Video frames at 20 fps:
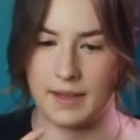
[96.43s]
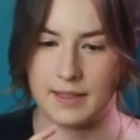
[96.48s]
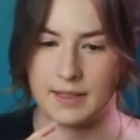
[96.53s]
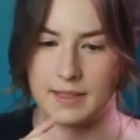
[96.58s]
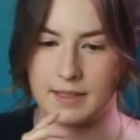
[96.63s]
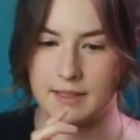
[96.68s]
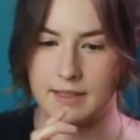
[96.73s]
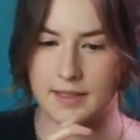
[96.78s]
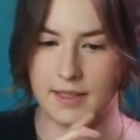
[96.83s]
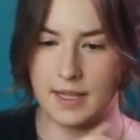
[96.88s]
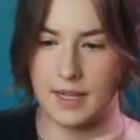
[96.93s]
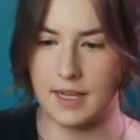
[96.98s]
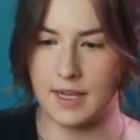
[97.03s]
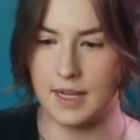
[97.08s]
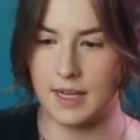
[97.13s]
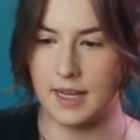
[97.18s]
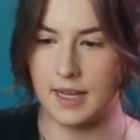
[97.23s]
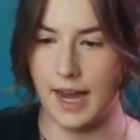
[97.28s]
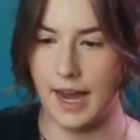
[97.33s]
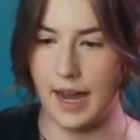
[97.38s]

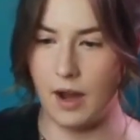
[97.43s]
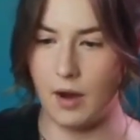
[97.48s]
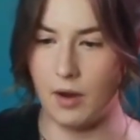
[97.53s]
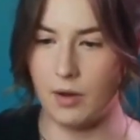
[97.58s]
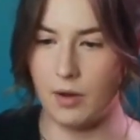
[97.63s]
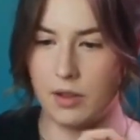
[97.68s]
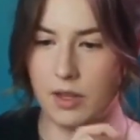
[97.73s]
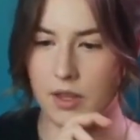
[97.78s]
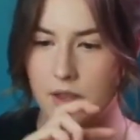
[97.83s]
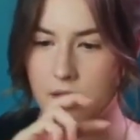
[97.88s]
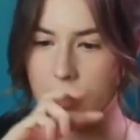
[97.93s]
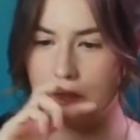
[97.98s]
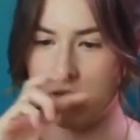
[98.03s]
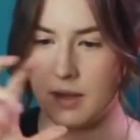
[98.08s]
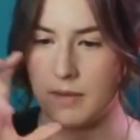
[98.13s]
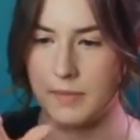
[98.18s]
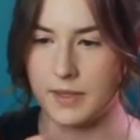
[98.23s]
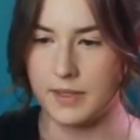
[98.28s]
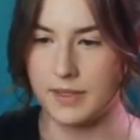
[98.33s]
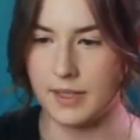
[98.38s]
seeing how the
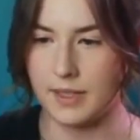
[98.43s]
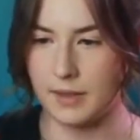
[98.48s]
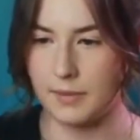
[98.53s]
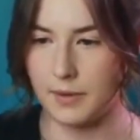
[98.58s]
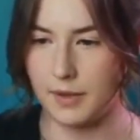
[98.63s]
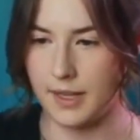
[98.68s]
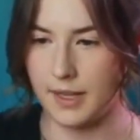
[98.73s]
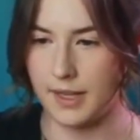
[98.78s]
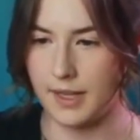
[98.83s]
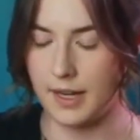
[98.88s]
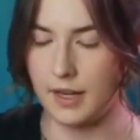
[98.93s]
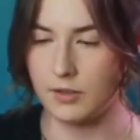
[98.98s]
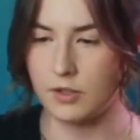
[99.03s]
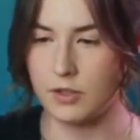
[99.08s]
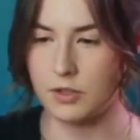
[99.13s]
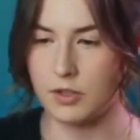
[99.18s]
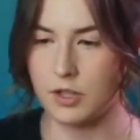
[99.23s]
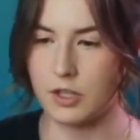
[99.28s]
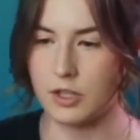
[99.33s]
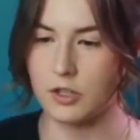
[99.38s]
theme is going to play out
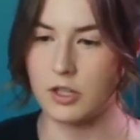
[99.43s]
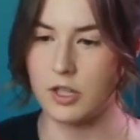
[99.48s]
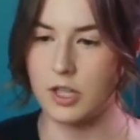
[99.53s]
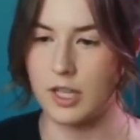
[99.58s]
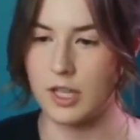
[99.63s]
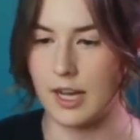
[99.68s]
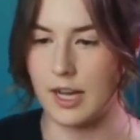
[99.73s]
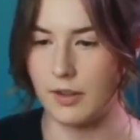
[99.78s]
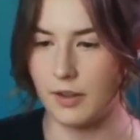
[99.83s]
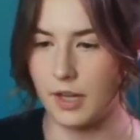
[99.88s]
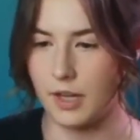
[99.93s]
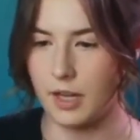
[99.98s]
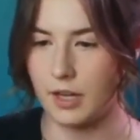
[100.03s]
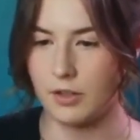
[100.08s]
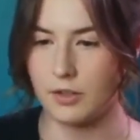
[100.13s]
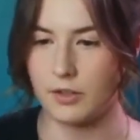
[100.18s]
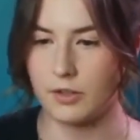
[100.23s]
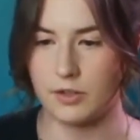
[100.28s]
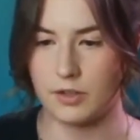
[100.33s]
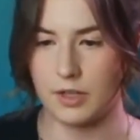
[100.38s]
structurally, how the
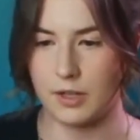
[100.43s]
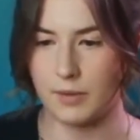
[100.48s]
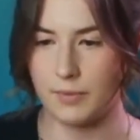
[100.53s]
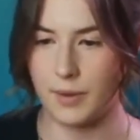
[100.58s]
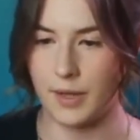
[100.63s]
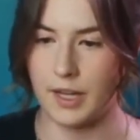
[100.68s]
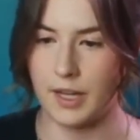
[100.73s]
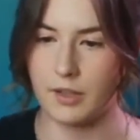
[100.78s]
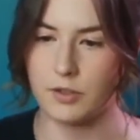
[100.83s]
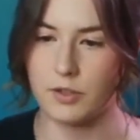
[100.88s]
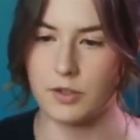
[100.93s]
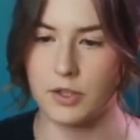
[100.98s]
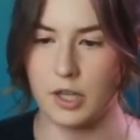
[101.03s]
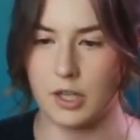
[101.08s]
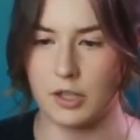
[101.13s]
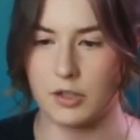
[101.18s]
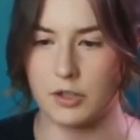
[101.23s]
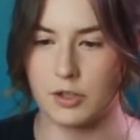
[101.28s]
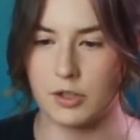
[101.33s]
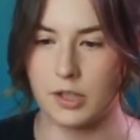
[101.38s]
characters are going to play out
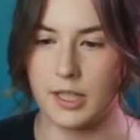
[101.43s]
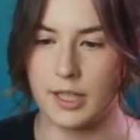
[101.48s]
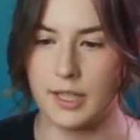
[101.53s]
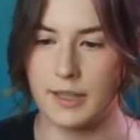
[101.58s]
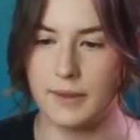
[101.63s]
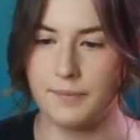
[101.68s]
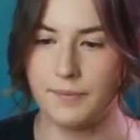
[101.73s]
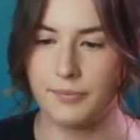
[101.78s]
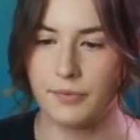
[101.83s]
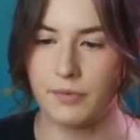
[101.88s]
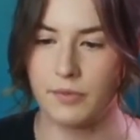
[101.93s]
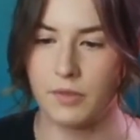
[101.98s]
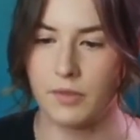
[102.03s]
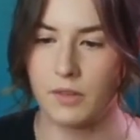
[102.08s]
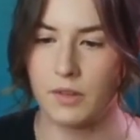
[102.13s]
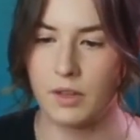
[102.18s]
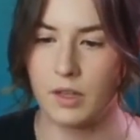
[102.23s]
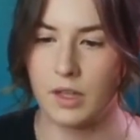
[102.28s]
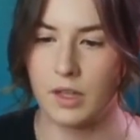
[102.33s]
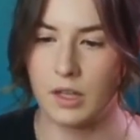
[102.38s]
structurally,
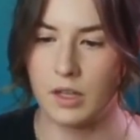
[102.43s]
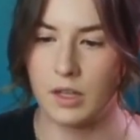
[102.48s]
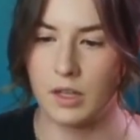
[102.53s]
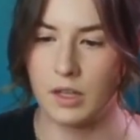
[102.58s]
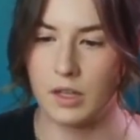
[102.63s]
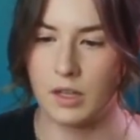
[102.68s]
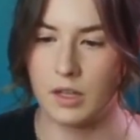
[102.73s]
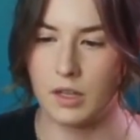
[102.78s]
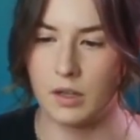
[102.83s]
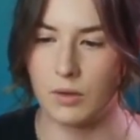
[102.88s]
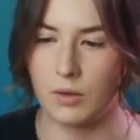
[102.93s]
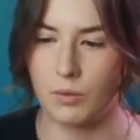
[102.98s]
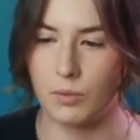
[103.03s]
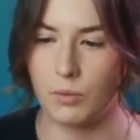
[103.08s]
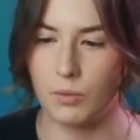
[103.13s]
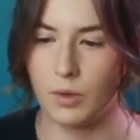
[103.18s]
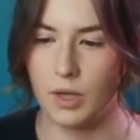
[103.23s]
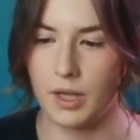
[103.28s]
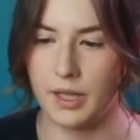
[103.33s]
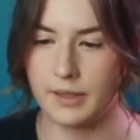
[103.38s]

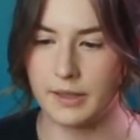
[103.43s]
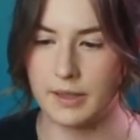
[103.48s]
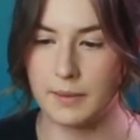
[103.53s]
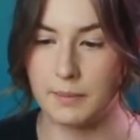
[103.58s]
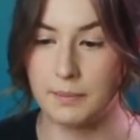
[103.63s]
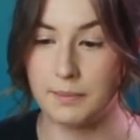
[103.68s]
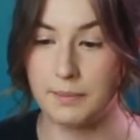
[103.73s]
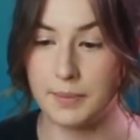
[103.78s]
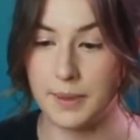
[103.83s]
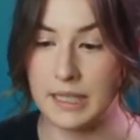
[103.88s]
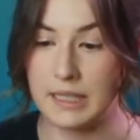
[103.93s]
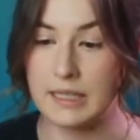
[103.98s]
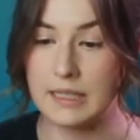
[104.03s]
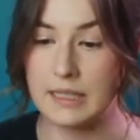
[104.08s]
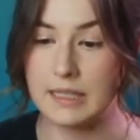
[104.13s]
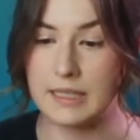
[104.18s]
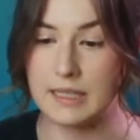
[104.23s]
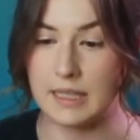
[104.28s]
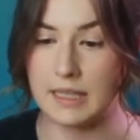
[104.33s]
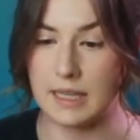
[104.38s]
what the big
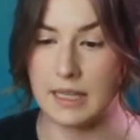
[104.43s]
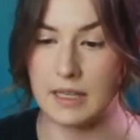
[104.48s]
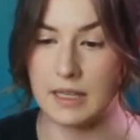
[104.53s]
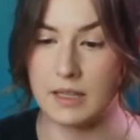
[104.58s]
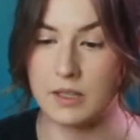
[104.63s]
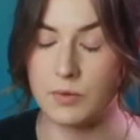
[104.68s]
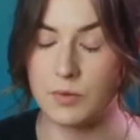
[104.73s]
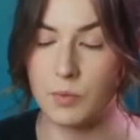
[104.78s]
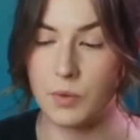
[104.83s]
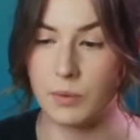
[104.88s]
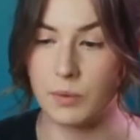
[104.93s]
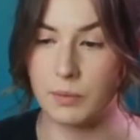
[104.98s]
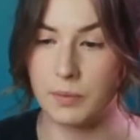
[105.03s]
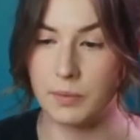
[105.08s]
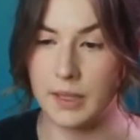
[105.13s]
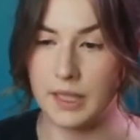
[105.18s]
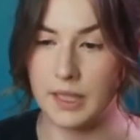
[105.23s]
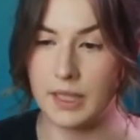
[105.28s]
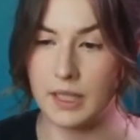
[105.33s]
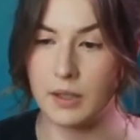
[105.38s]
scenes will
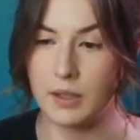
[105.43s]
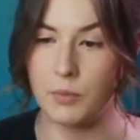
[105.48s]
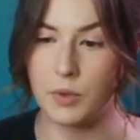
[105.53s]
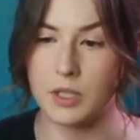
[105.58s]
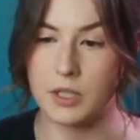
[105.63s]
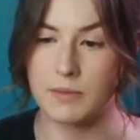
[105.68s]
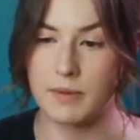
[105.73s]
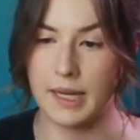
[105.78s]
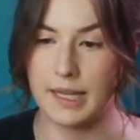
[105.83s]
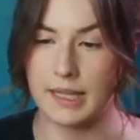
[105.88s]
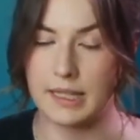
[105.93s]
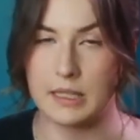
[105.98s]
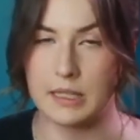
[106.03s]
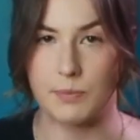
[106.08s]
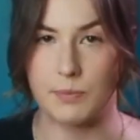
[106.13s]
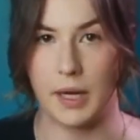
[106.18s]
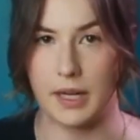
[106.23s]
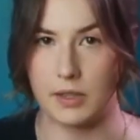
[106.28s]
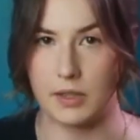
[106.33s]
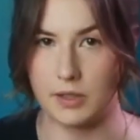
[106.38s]
be, which might
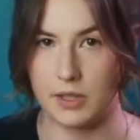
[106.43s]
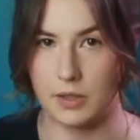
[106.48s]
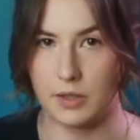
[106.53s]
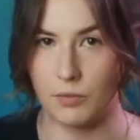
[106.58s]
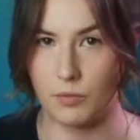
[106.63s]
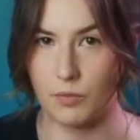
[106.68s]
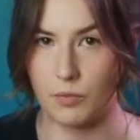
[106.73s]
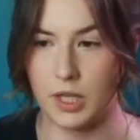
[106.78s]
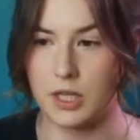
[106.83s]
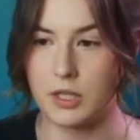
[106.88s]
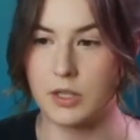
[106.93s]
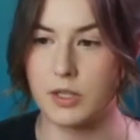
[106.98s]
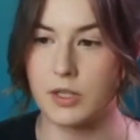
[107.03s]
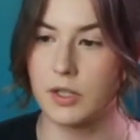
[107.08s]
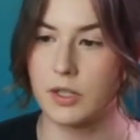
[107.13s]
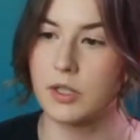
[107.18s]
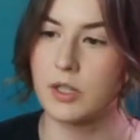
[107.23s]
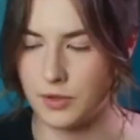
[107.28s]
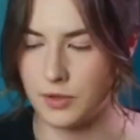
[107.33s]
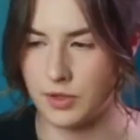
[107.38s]
inspire some
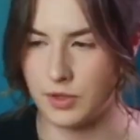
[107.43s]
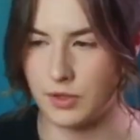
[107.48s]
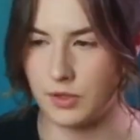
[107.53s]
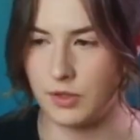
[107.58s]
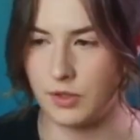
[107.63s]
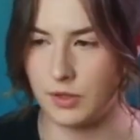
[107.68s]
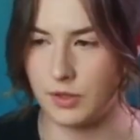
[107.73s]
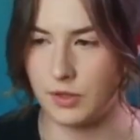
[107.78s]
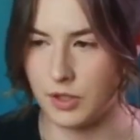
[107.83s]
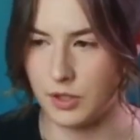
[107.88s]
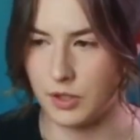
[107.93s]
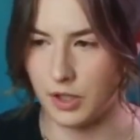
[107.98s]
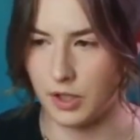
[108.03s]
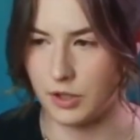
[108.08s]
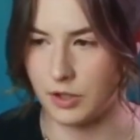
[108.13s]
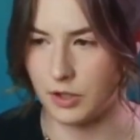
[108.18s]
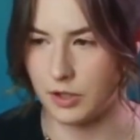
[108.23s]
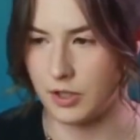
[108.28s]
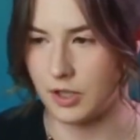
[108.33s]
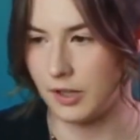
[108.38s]
research. The
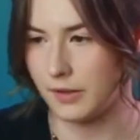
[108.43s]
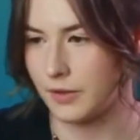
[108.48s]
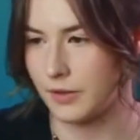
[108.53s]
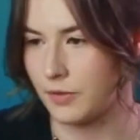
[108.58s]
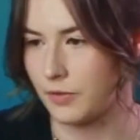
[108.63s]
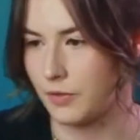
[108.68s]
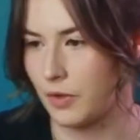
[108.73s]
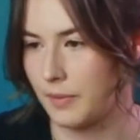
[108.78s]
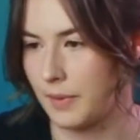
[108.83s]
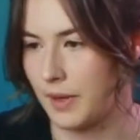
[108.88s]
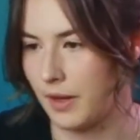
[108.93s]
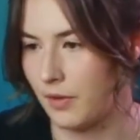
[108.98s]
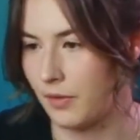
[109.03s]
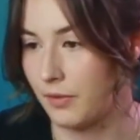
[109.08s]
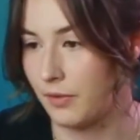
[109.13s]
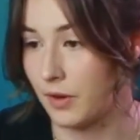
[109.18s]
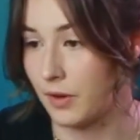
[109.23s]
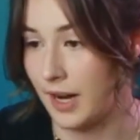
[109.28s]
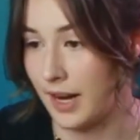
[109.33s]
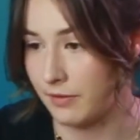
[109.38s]
structure starts forming
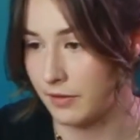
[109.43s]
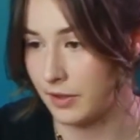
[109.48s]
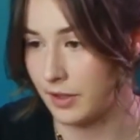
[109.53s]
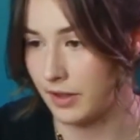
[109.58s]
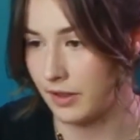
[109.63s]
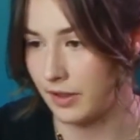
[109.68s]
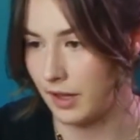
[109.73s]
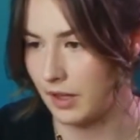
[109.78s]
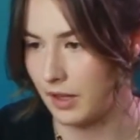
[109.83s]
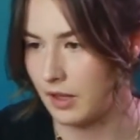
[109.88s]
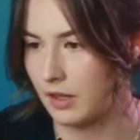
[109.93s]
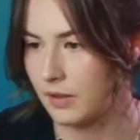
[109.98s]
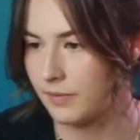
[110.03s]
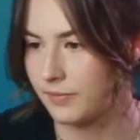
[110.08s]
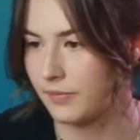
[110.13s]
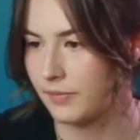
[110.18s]
for everything.